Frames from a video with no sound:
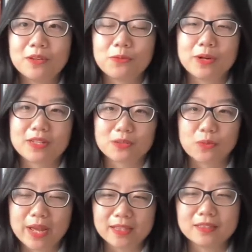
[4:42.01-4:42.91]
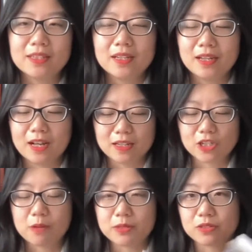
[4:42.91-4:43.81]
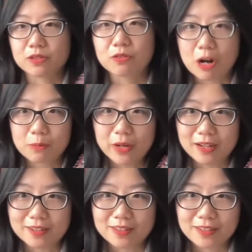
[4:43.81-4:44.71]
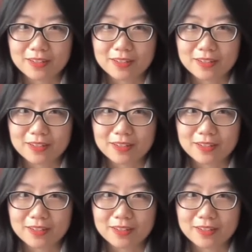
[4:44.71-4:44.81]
was when uh, Thomas Cromwell